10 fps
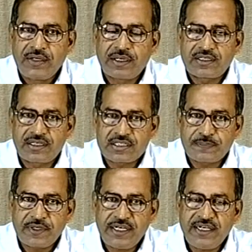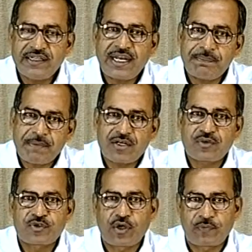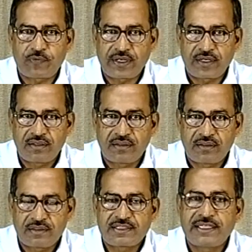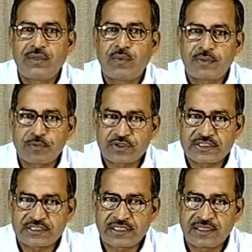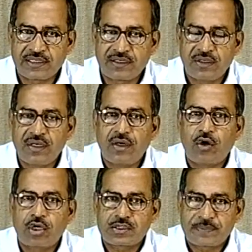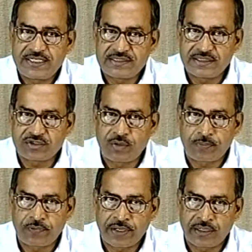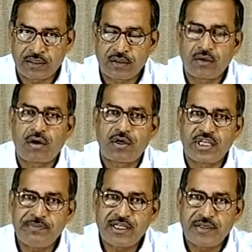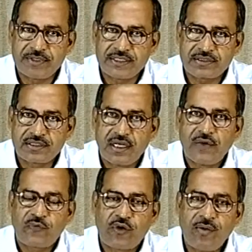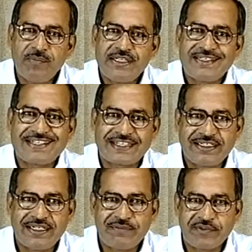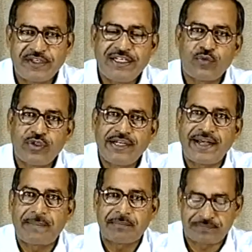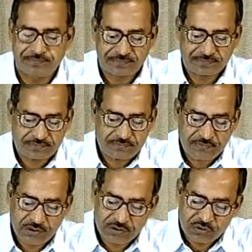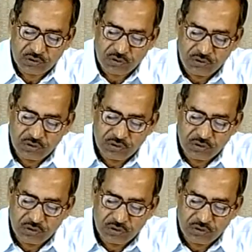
transferring that part of software, say word processor or spreadsheet software or DBMS, from the secondary memory to the RAM. So,